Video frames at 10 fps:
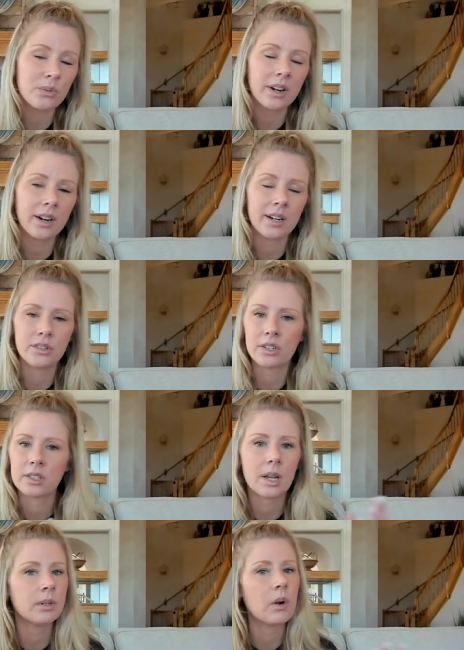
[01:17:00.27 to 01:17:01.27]
work, and I just
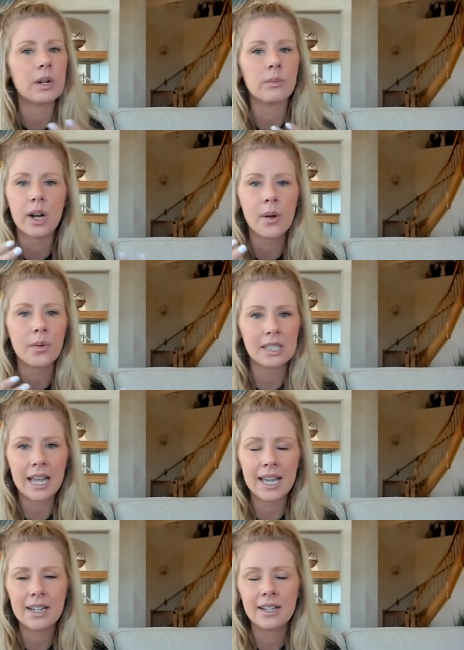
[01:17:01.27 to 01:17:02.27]
kept going where I was
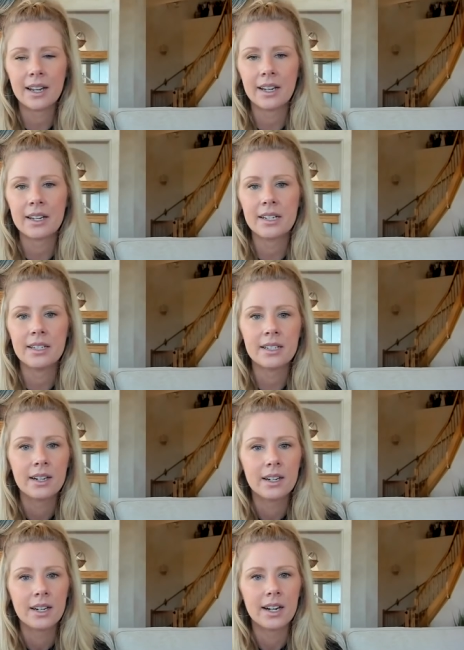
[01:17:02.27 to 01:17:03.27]
led and
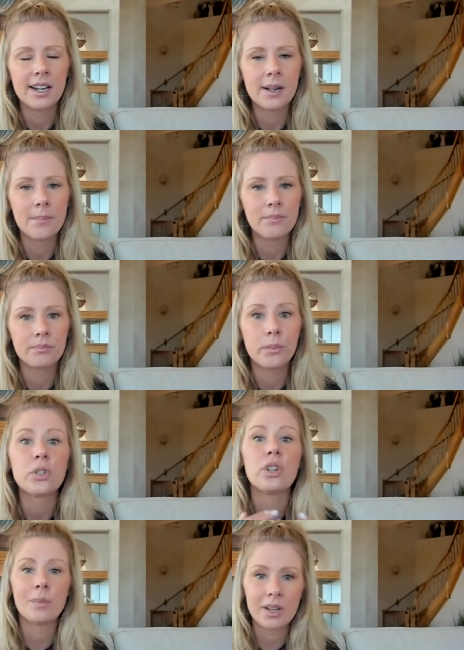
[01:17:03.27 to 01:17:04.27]
um,
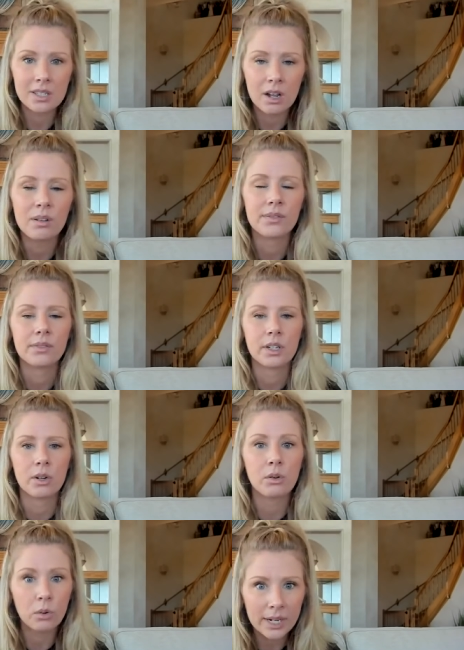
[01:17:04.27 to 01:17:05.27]
pushing myself you know
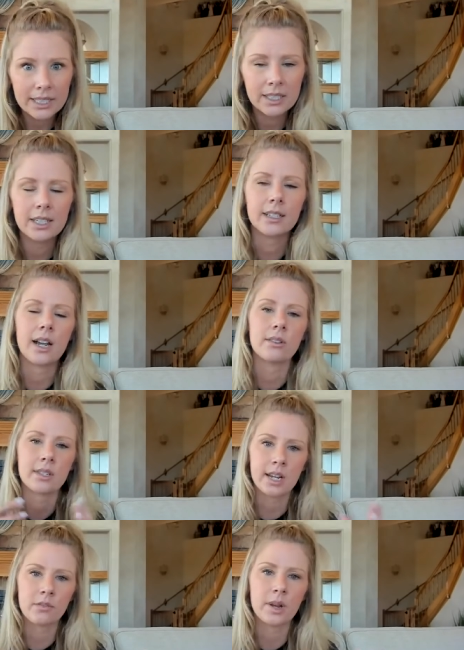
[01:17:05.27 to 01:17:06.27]
greatly
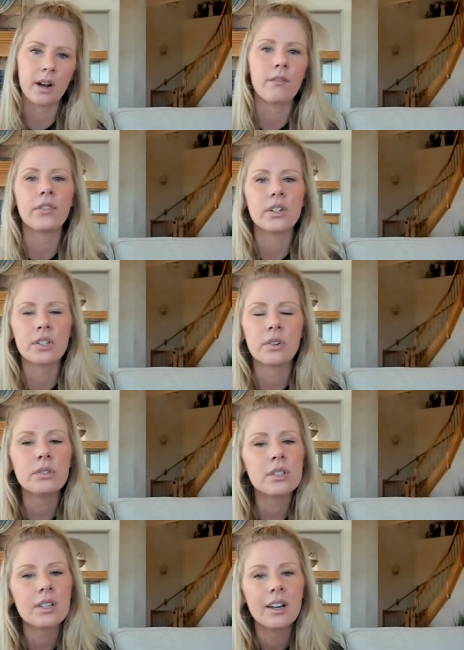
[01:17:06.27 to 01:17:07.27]
outside of my comfort
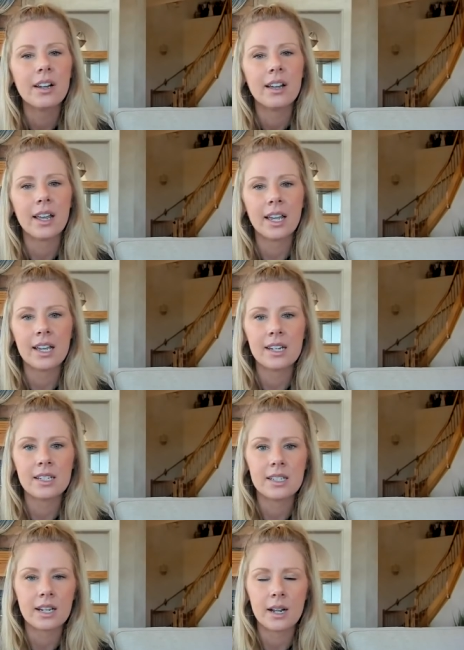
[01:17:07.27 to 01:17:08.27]
zones,
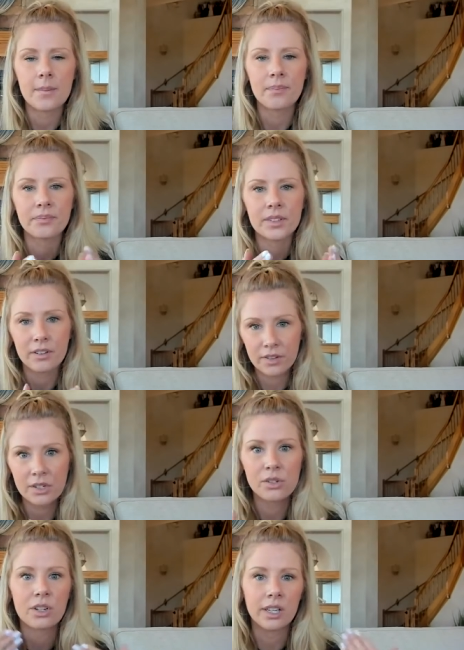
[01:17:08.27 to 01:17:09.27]
and um,
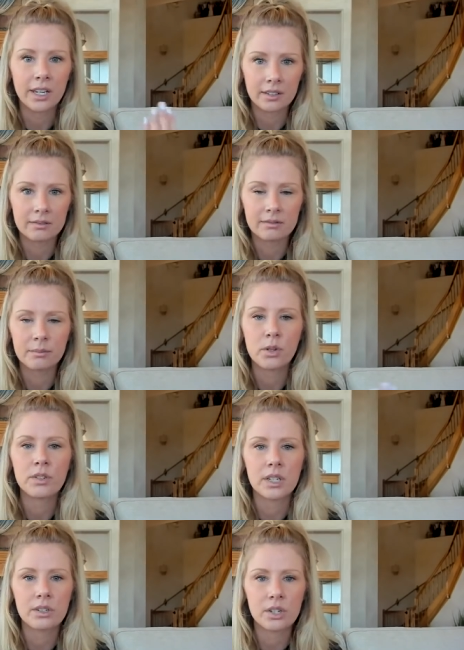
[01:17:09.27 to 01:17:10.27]
eventually moved
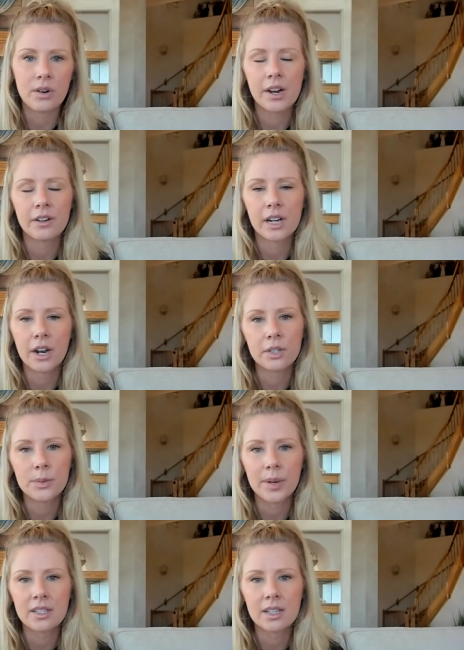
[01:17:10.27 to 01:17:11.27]
into higher and higher
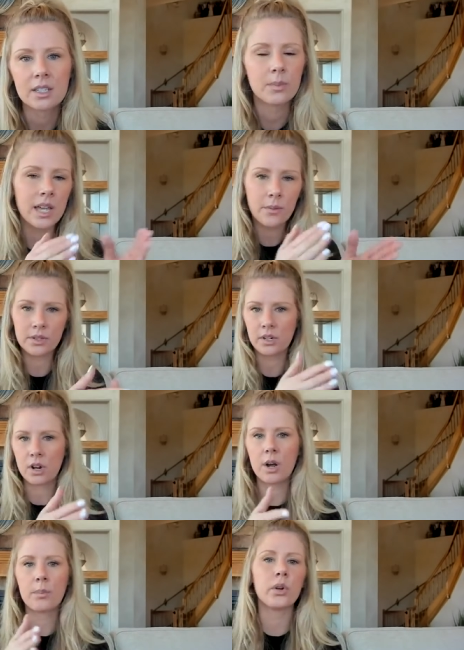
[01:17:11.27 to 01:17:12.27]
spaces. But that was, you
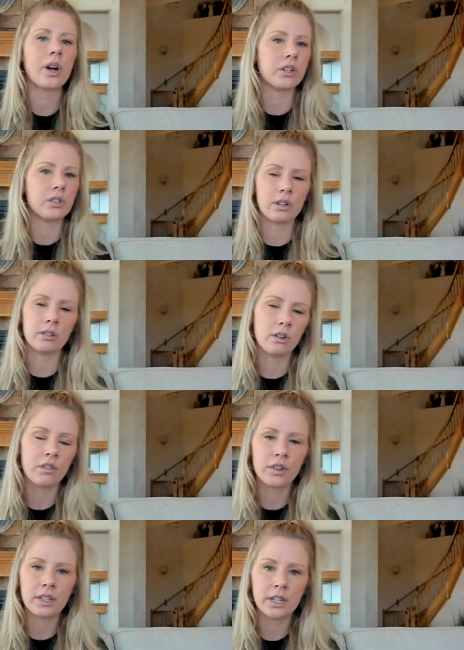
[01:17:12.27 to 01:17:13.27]
know, a progression
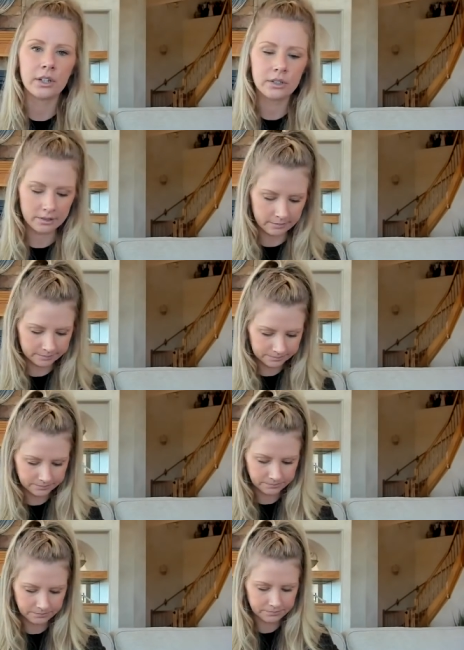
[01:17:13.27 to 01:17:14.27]
over the years.
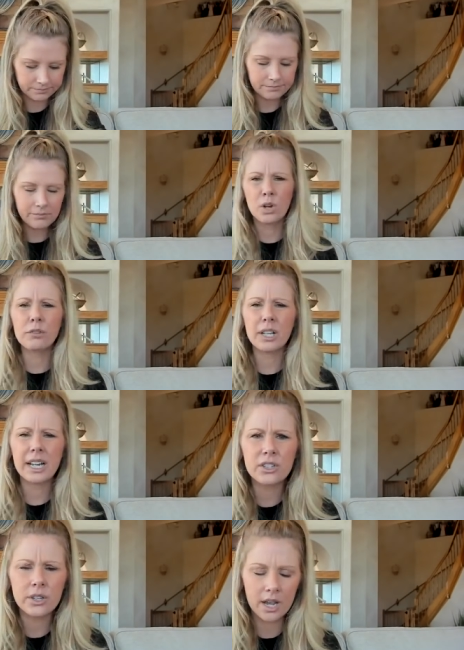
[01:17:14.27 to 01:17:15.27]
Hopefully I
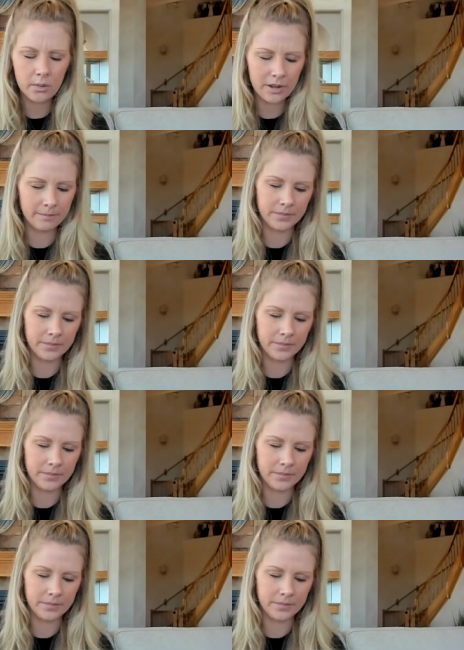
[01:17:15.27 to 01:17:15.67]
answered that well.